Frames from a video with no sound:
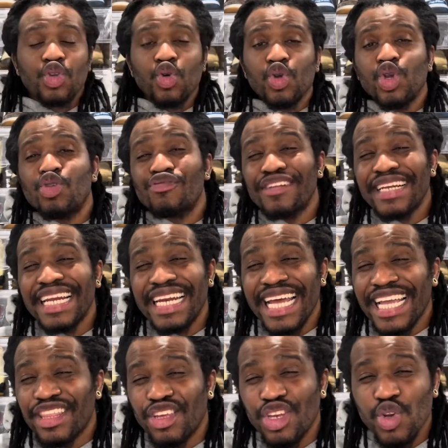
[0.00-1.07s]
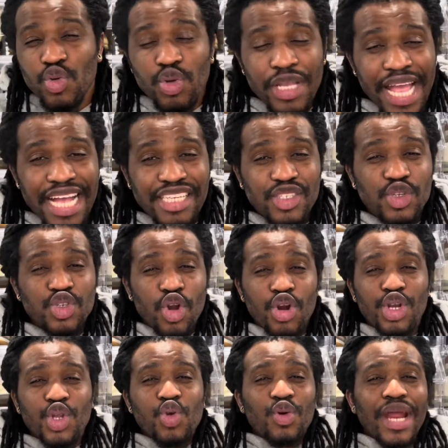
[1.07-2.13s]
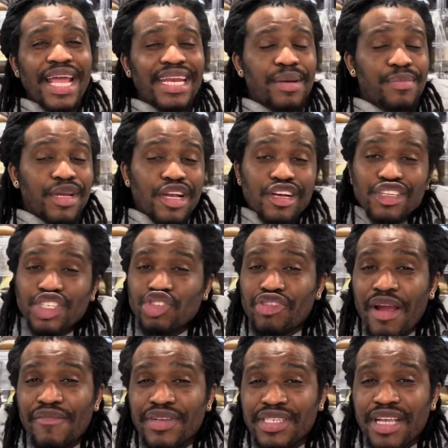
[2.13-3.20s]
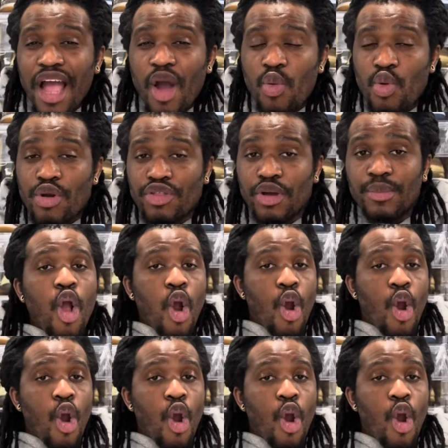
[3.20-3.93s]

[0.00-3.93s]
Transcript: Do you really like the Newcastles, or do you like them because Travis Scott wore them?